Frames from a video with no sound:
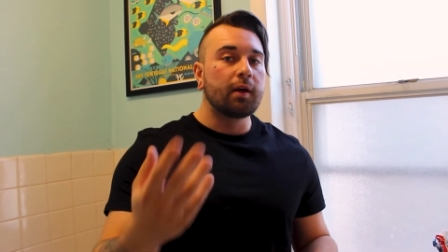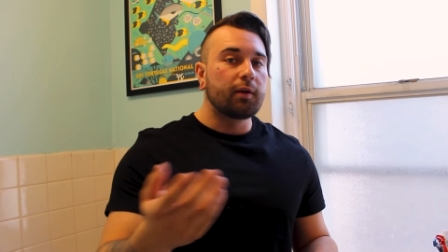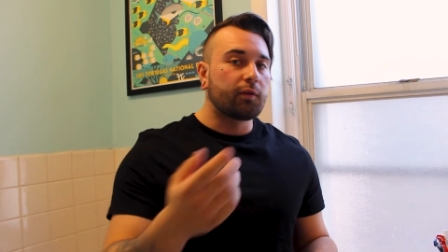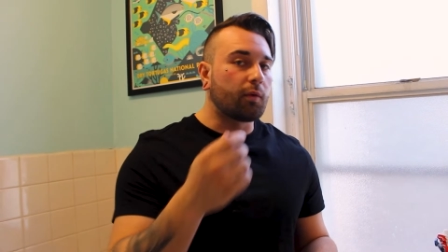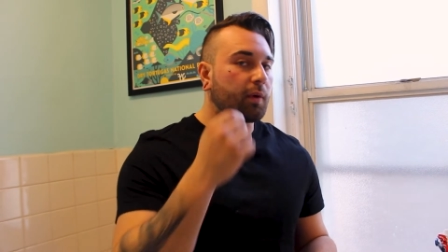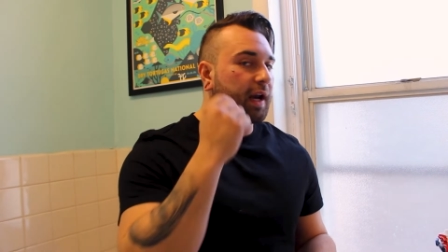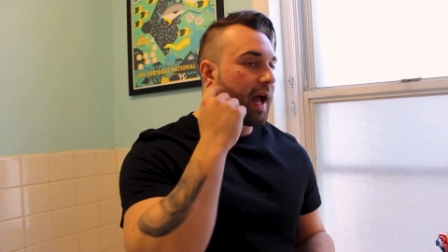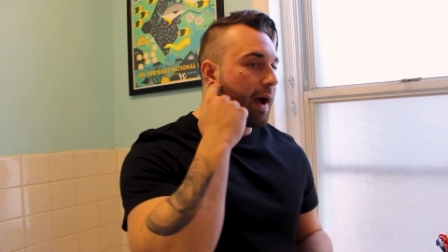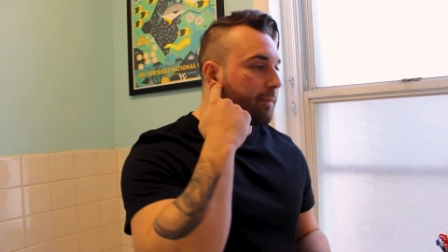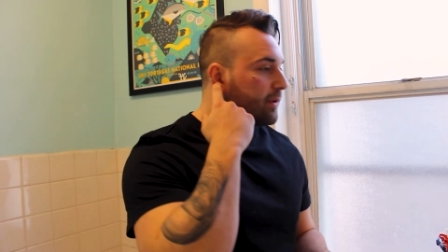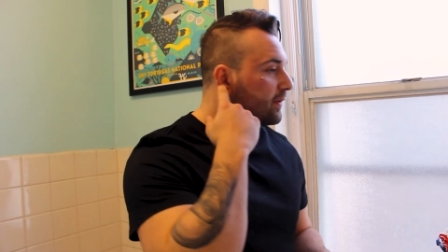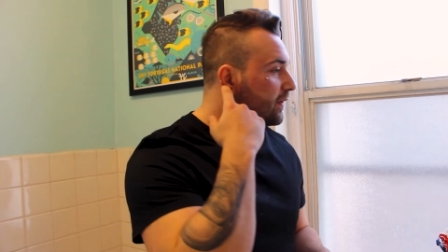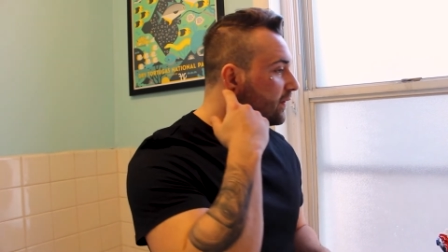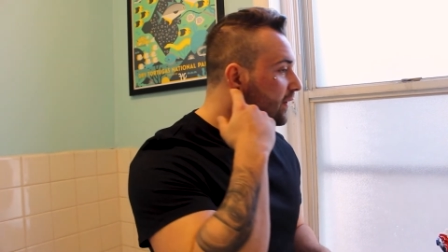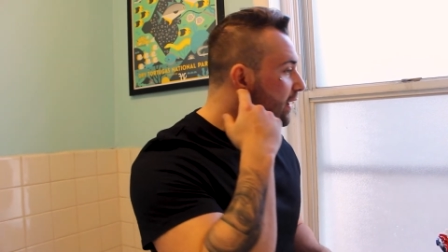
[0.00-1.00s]
So what
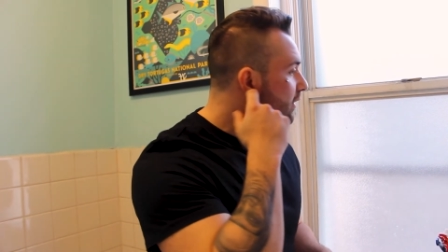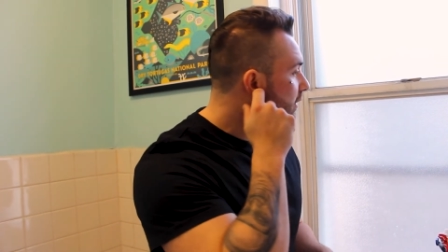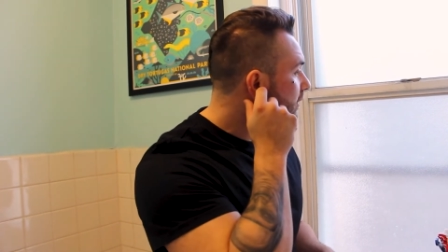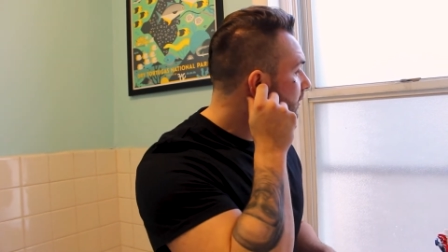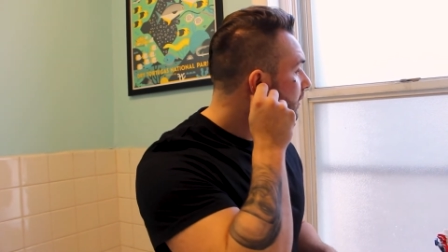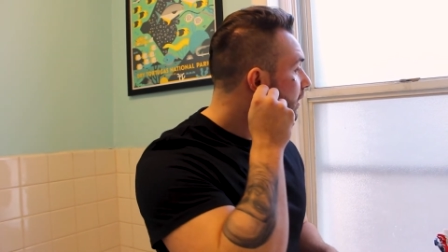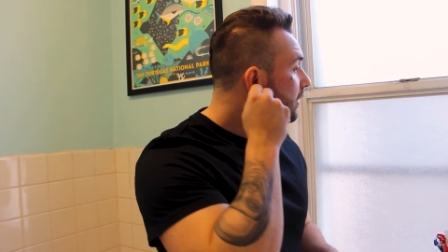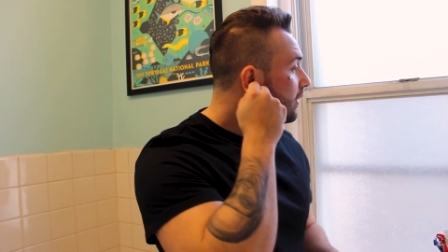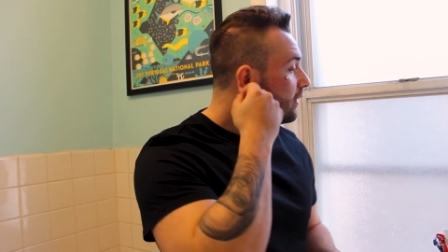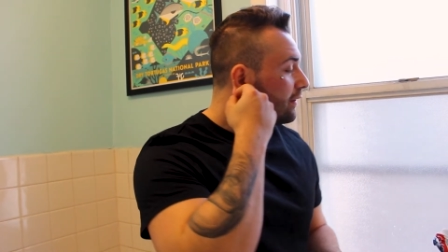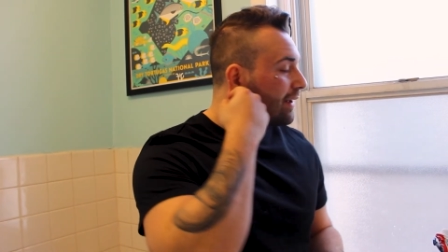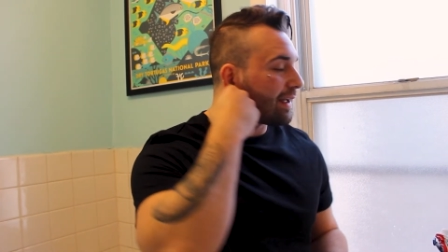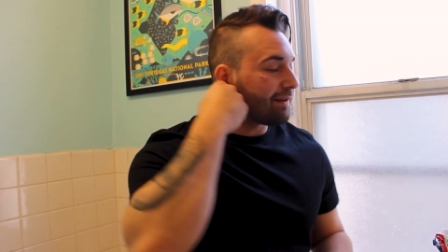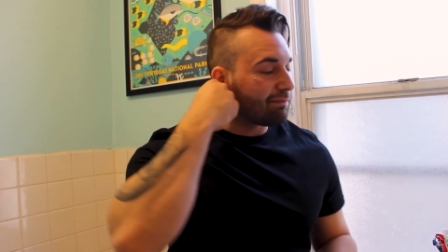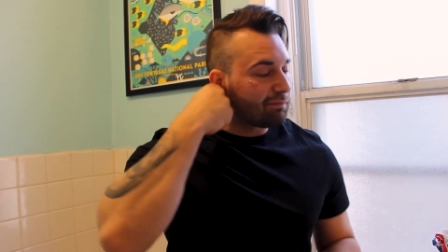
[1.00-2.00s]
happens is ear,
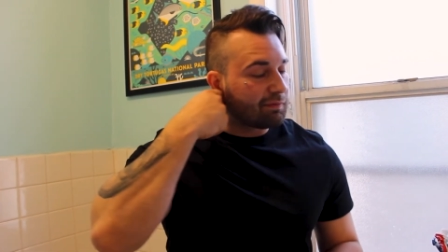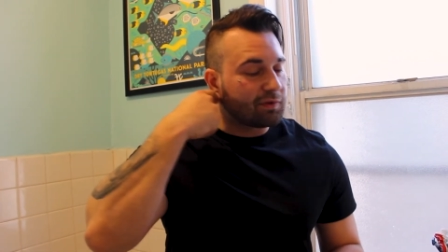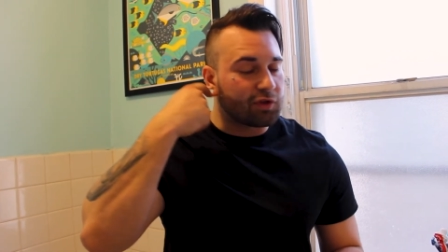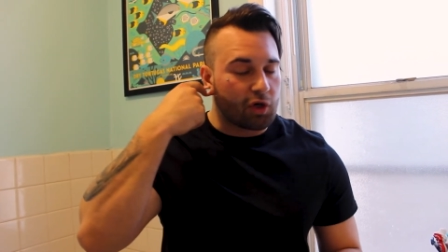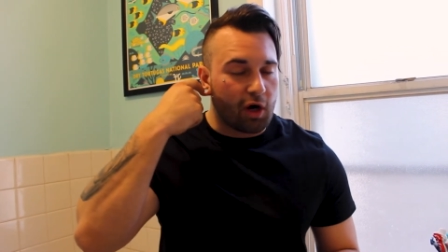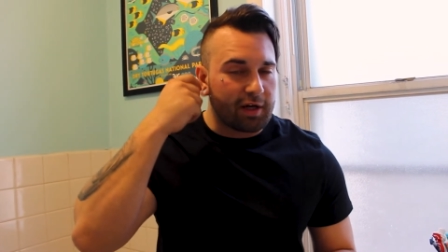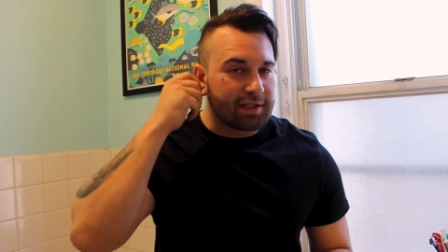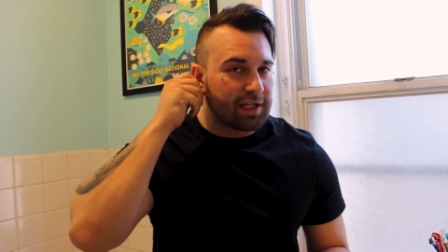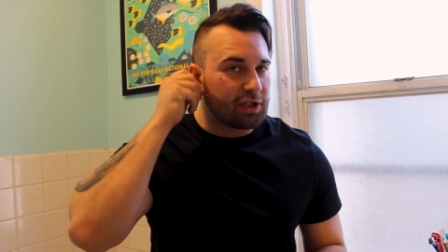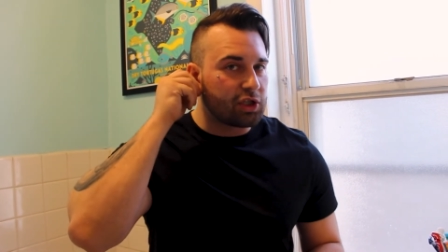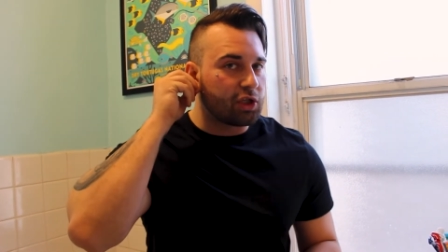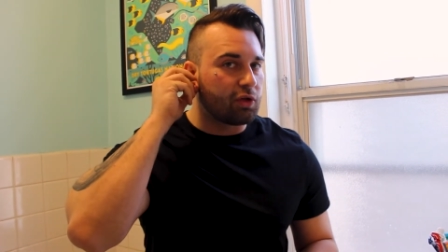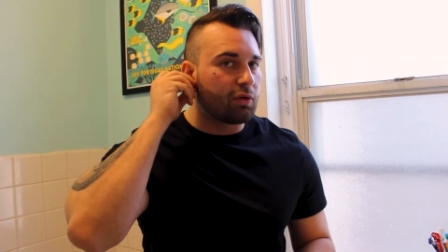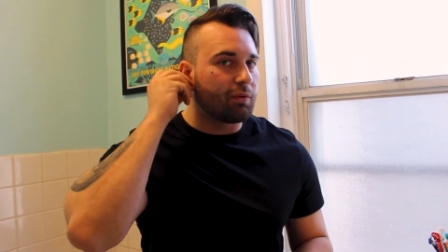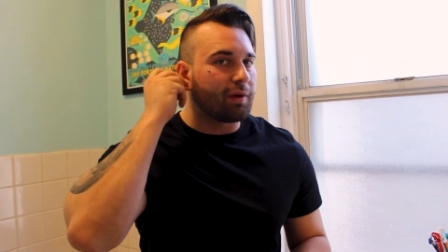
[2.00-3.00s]
like scar
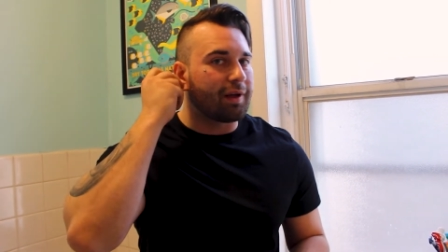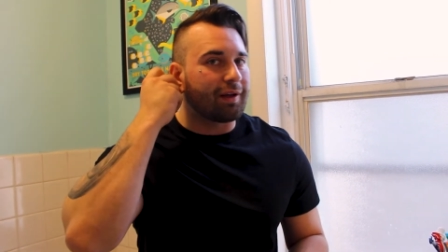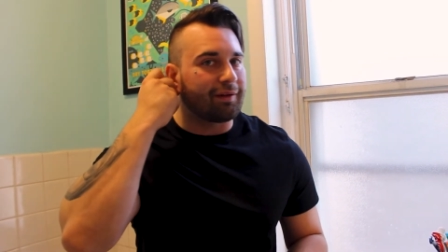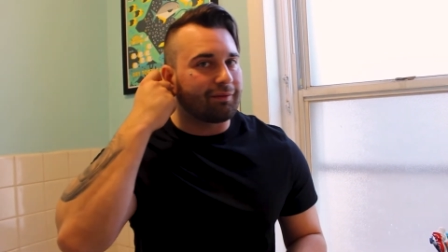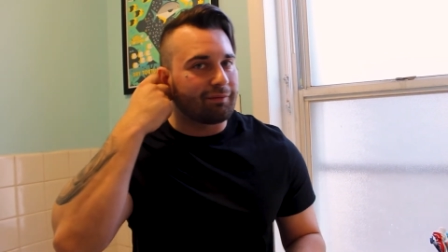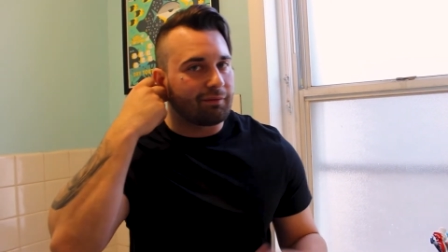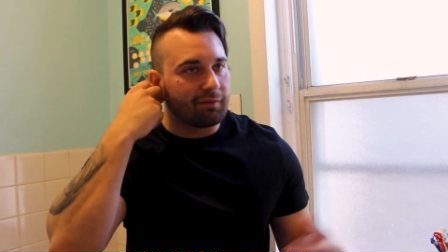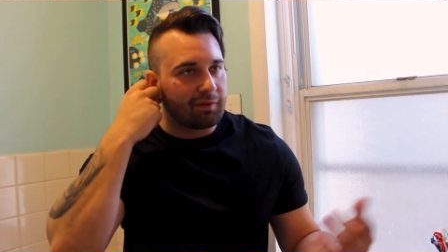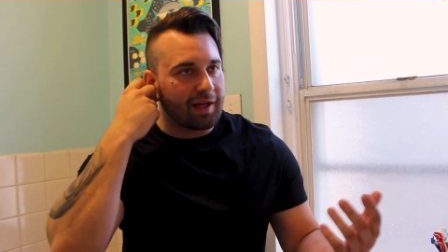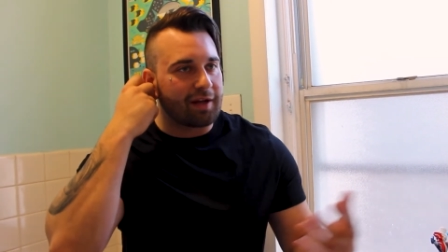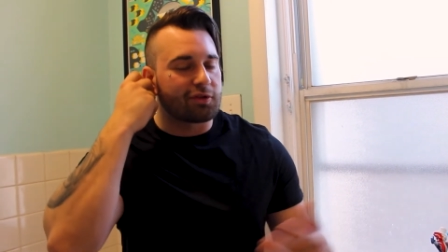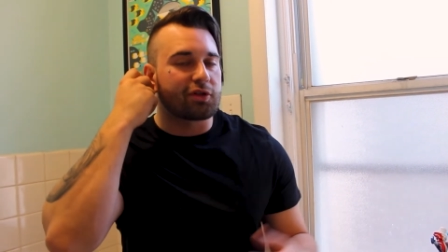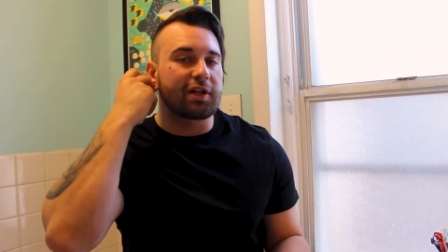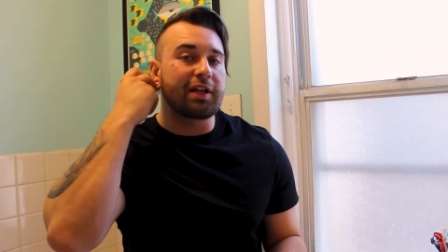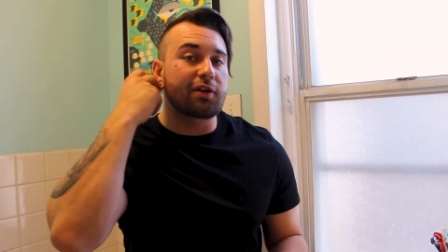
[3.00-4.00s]
tissue and
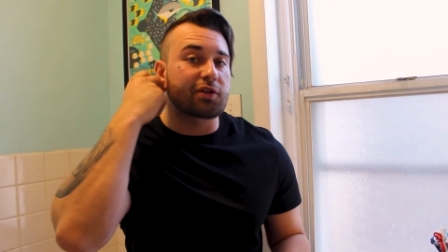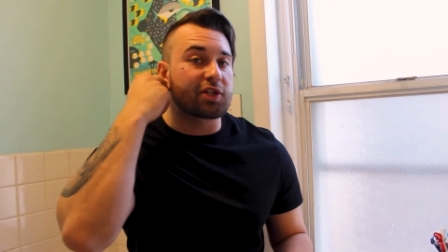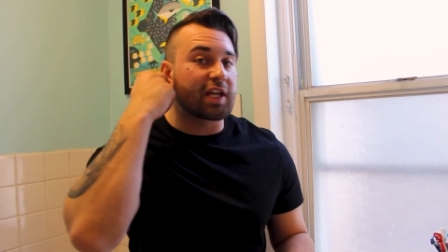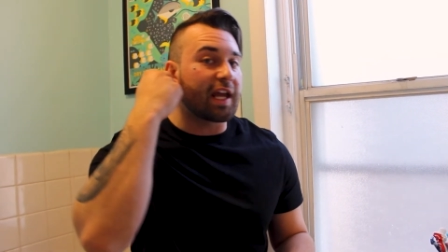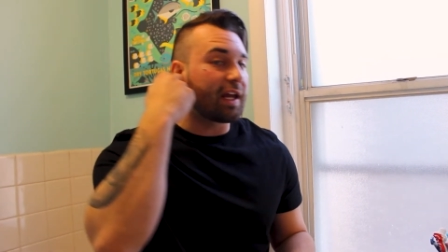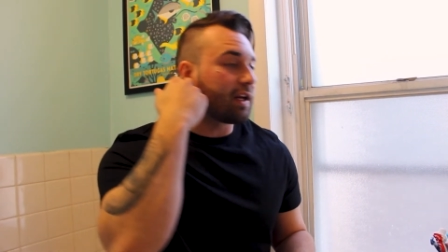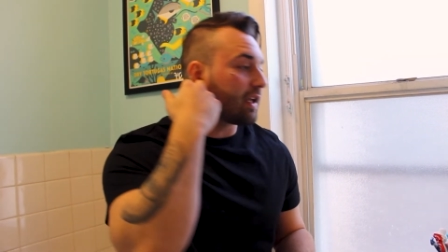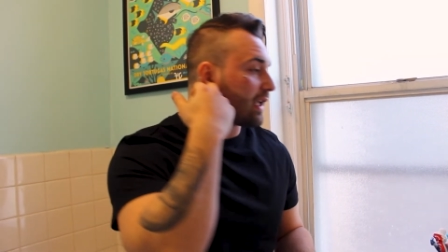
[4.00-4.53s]
extra ear skin,